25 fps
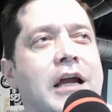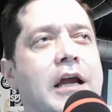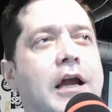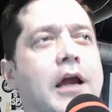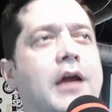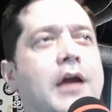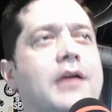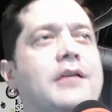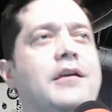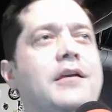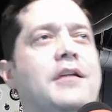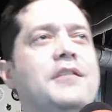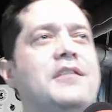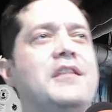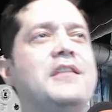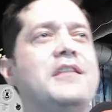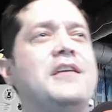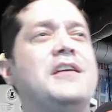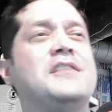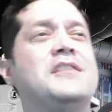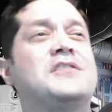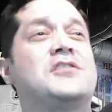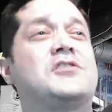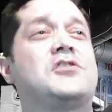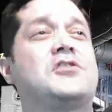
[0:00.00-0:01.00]
And in
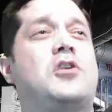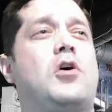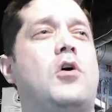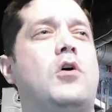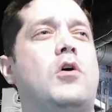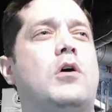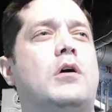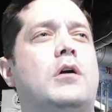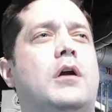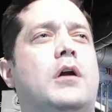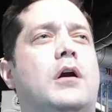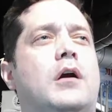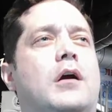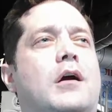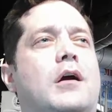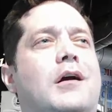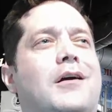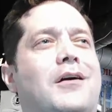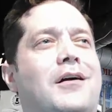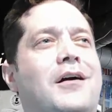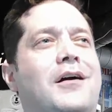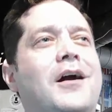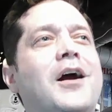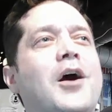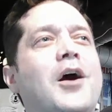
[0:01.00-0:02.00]
this
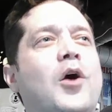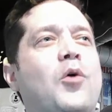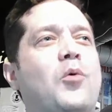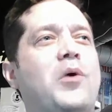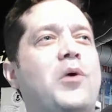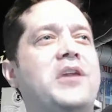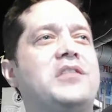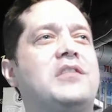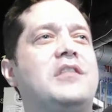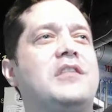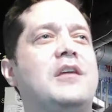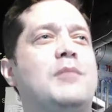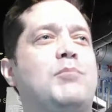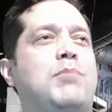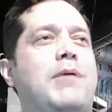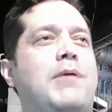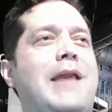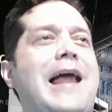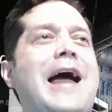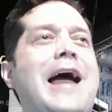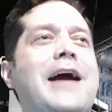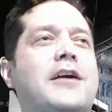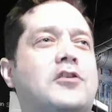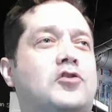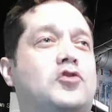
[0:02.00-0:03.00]
corner, with the
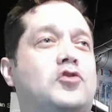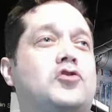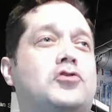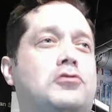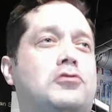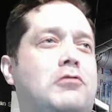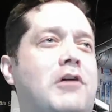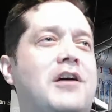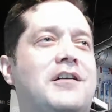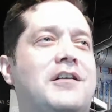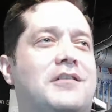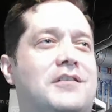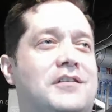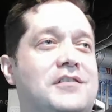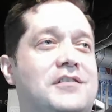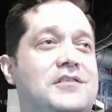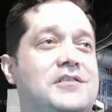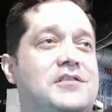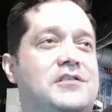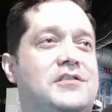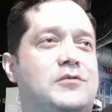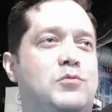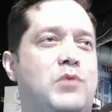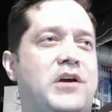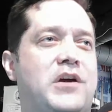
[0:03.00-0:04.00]
black
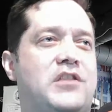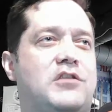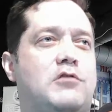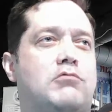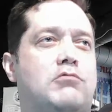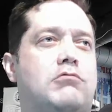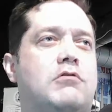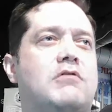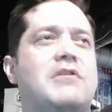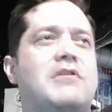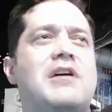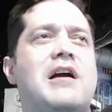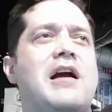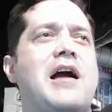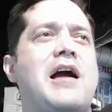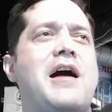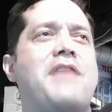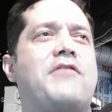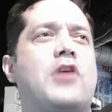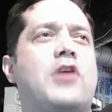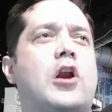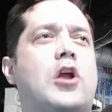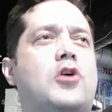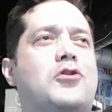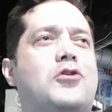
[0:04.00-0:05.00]
trunks with
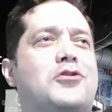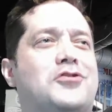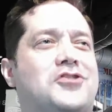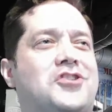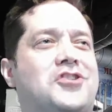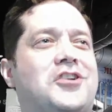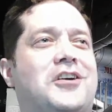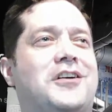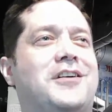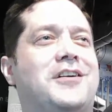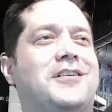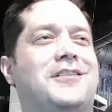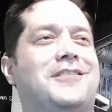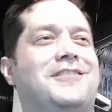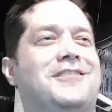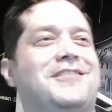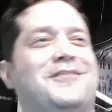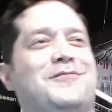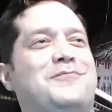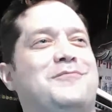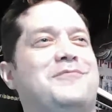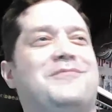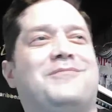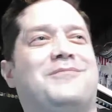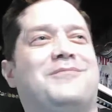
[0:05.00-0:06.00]

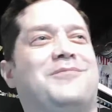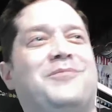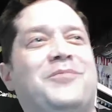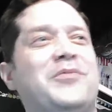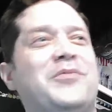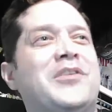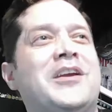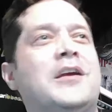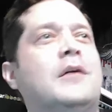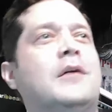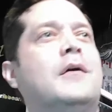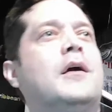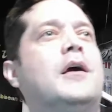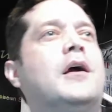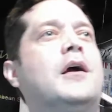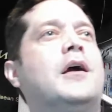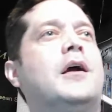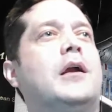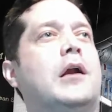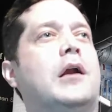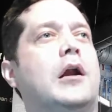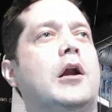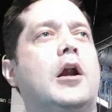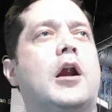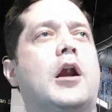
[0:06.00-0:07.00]
Revolution,
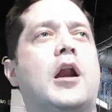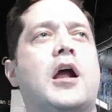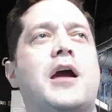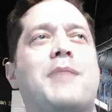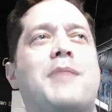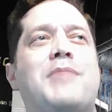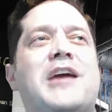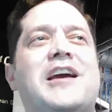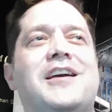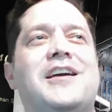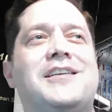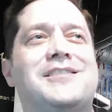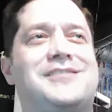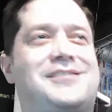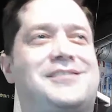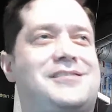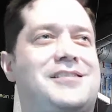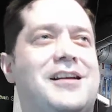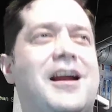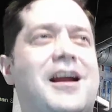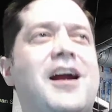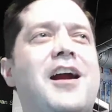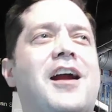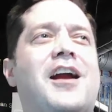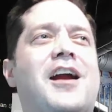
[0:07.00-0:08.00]
Libby
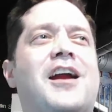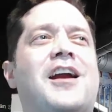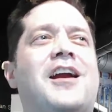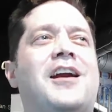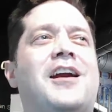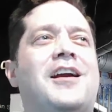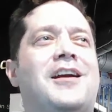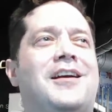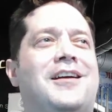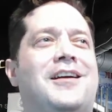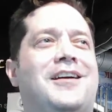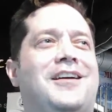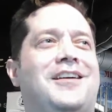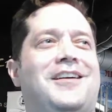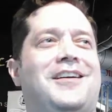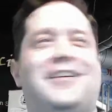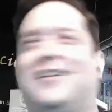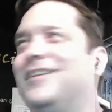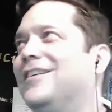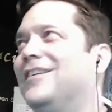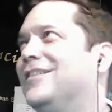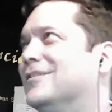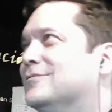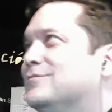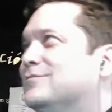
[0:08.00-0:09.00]

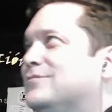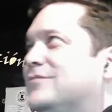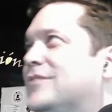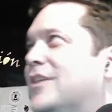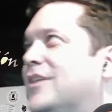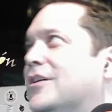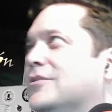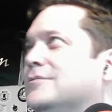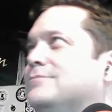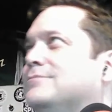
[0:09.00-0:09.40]
C. No.